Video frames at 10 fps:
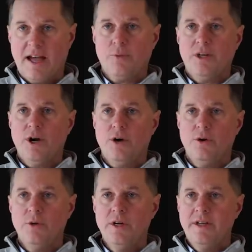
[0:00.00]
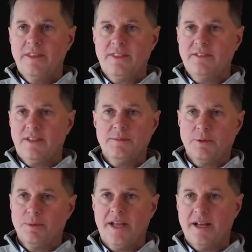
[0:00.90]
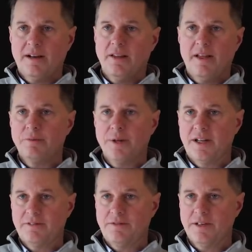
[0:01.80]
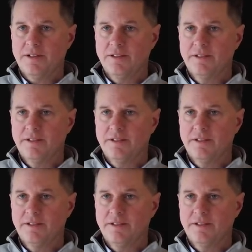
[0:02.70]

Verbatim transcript: How do we know that these teams are playing on a level playing field?